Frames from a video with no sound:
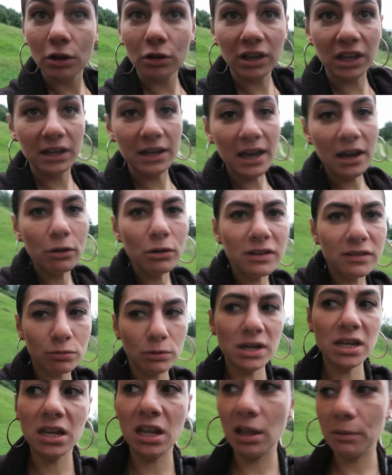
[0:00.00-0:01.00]
Okay, now it's
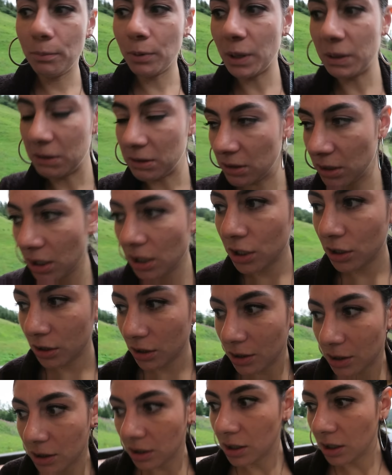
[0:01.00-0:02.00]
raining, but
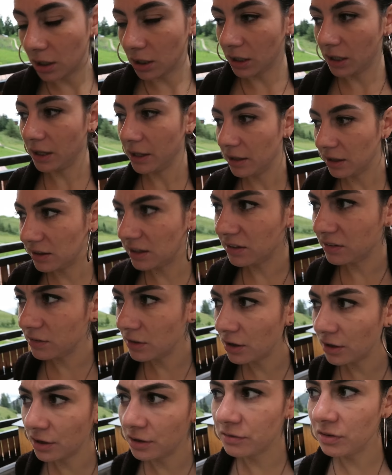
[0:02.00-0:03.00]
like this,
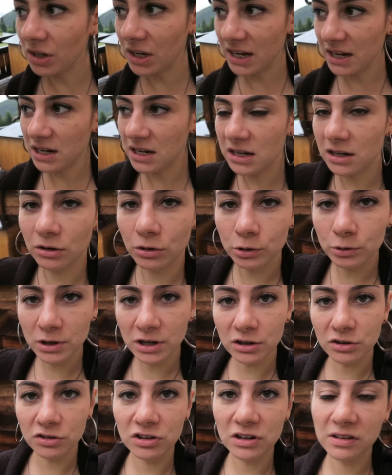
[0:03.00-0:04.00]
uh, the lady, the
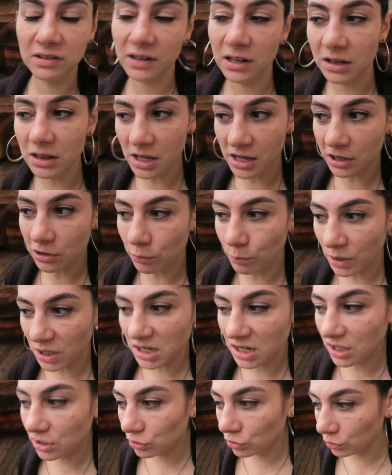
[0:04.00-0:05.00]
owner, she said like on
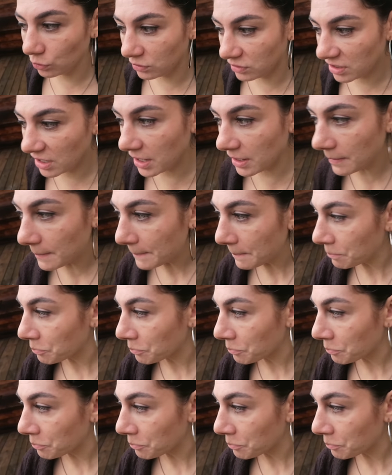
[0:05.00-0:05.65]
Monday and Tuesday,